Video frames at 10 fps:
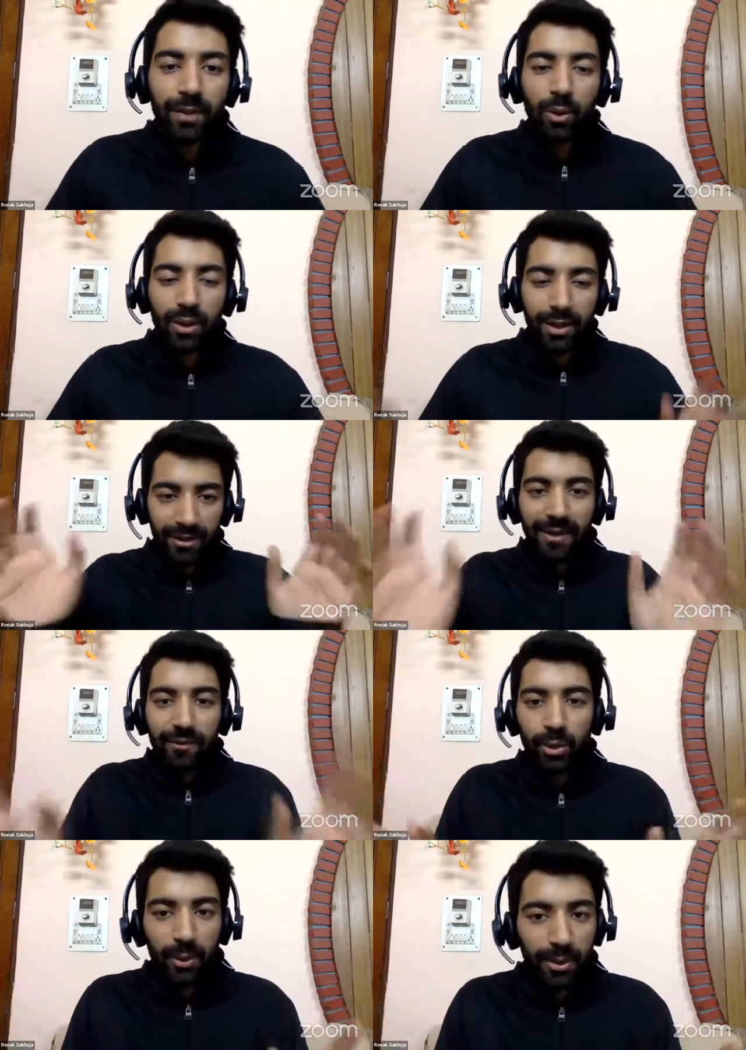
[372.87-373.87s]
okay, we
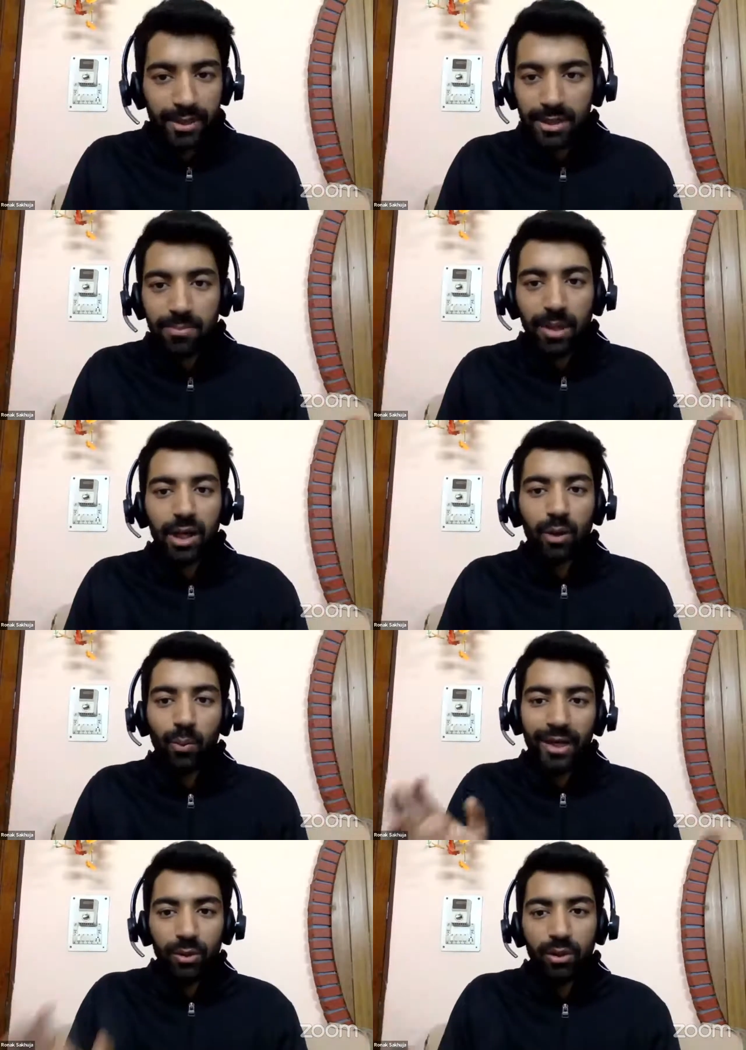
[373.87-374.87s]
have two divisions, but
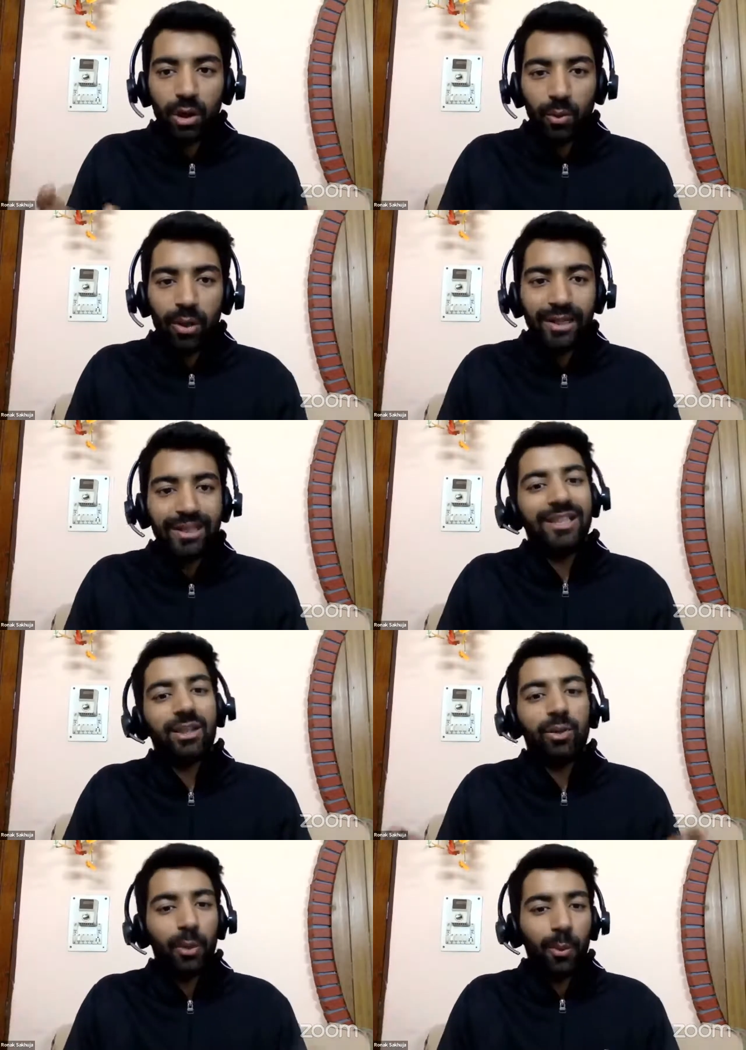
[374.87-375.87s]
we do not want these
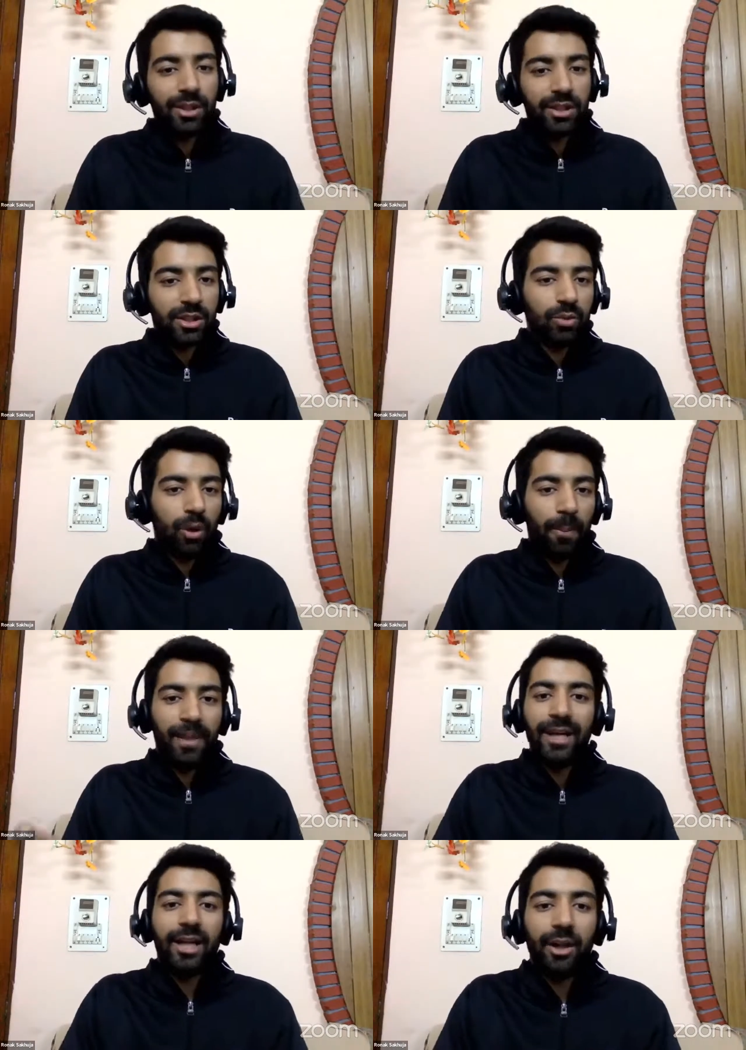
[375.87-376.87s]
two divisions to
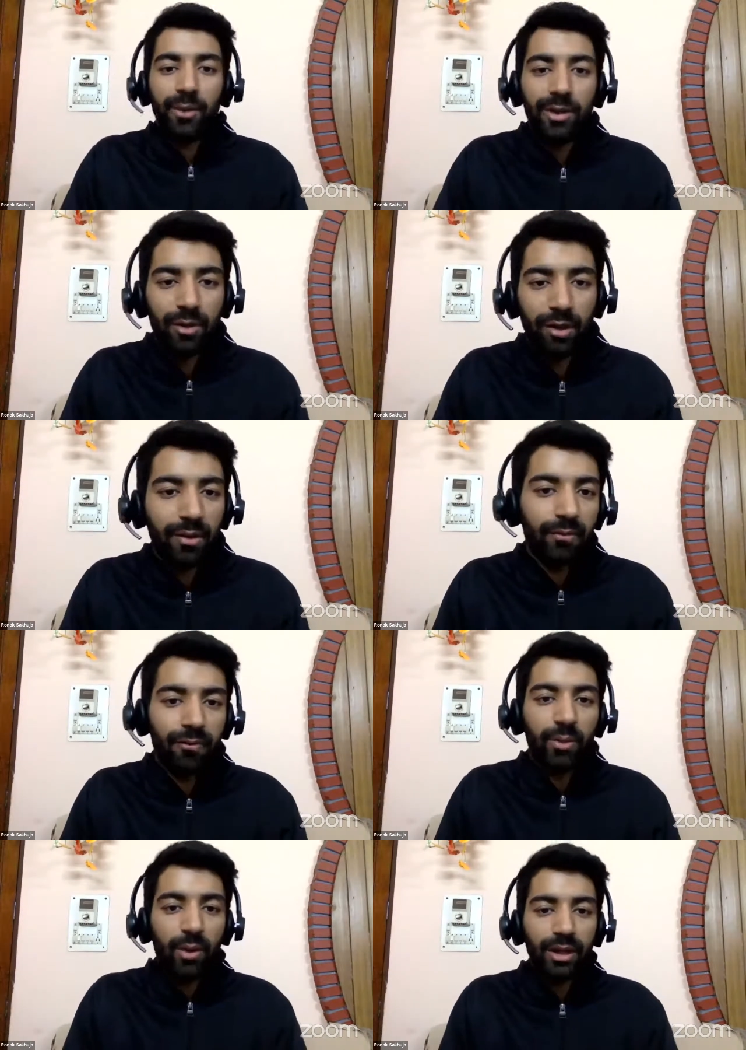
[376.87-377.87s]
operate individually.
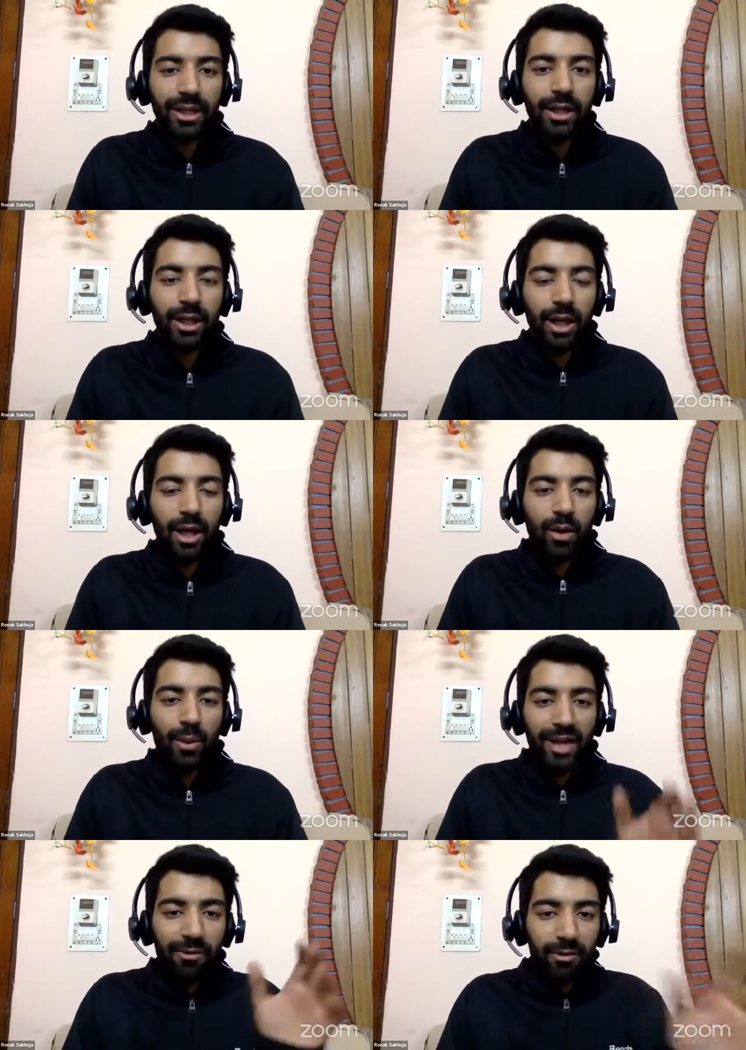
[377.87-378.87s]
We want that
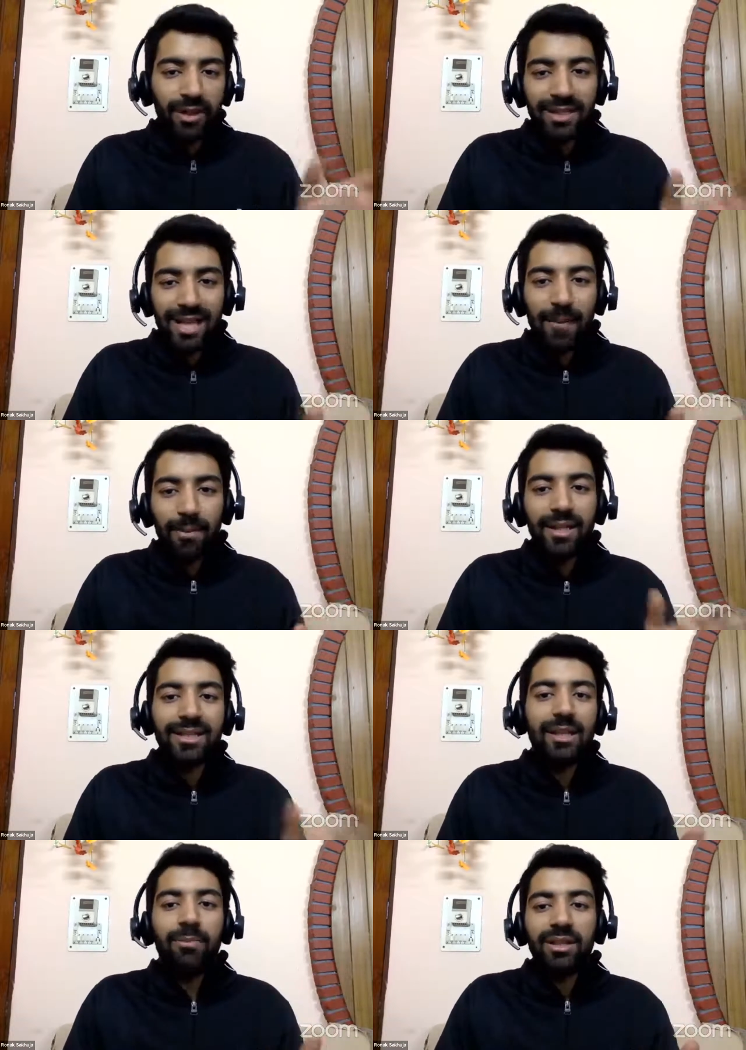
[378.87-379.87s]
whatever work is happening in
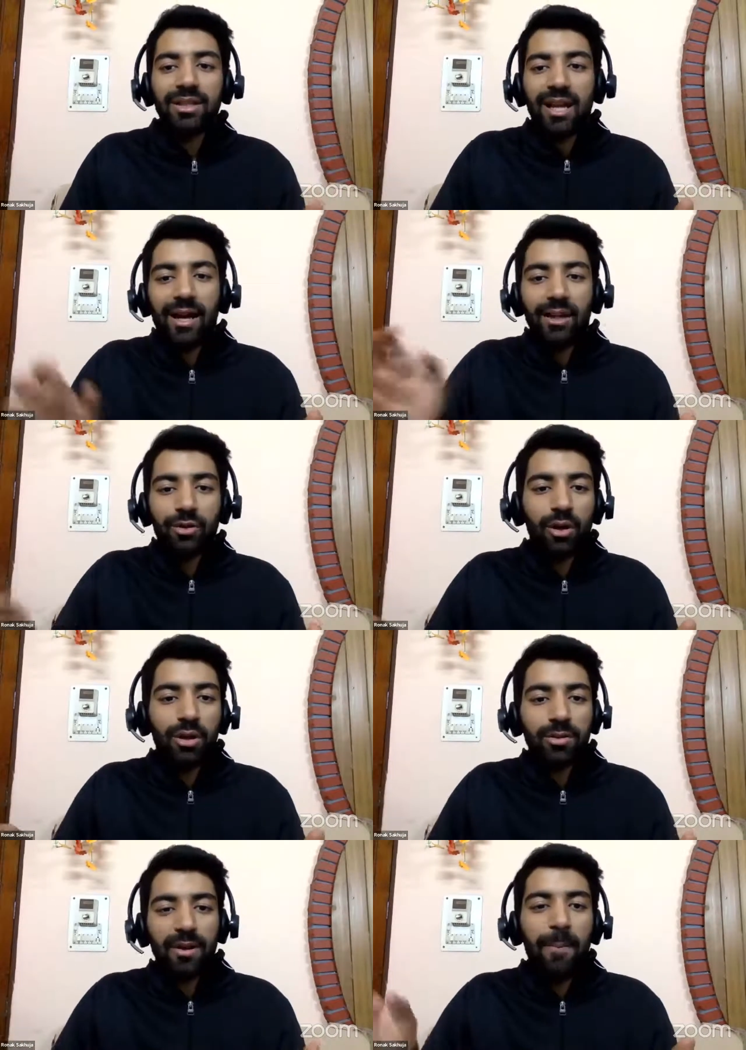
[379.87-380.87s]
C plus AI should
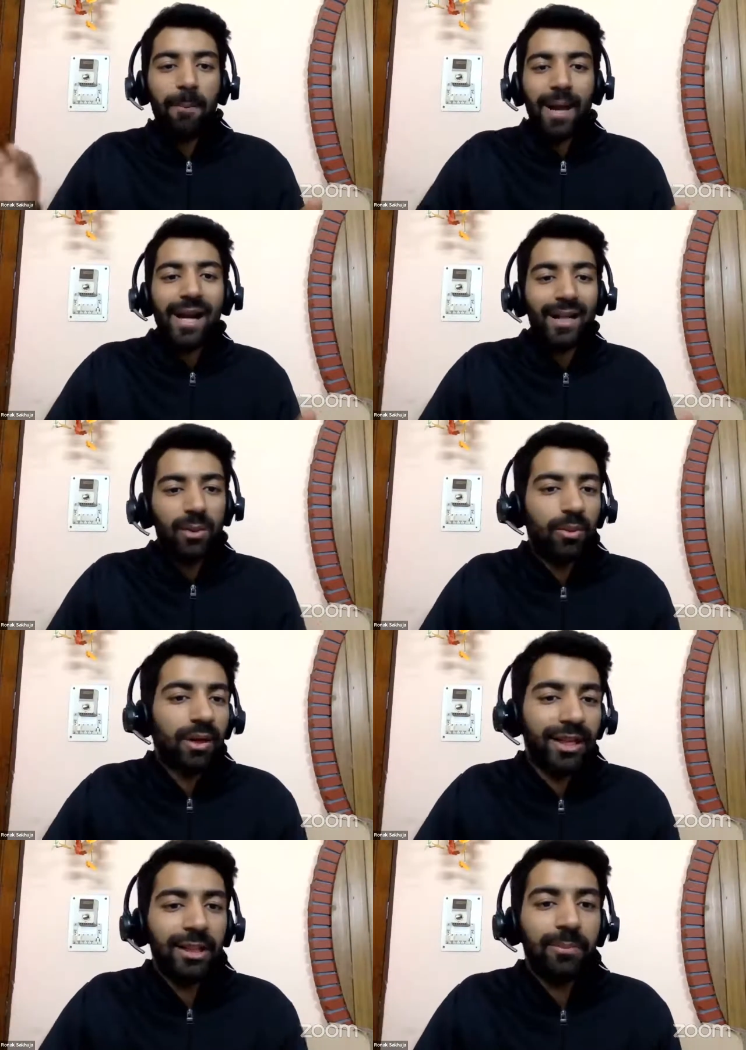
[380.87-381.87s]
also impact the
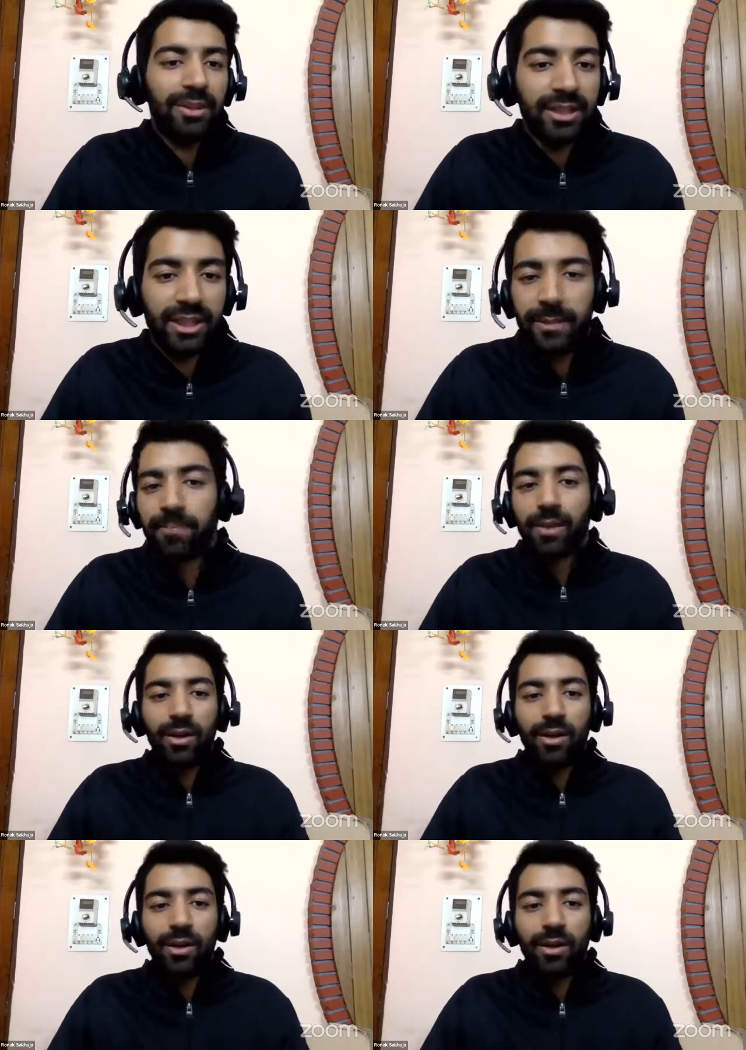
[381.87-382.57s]
work in E plus D.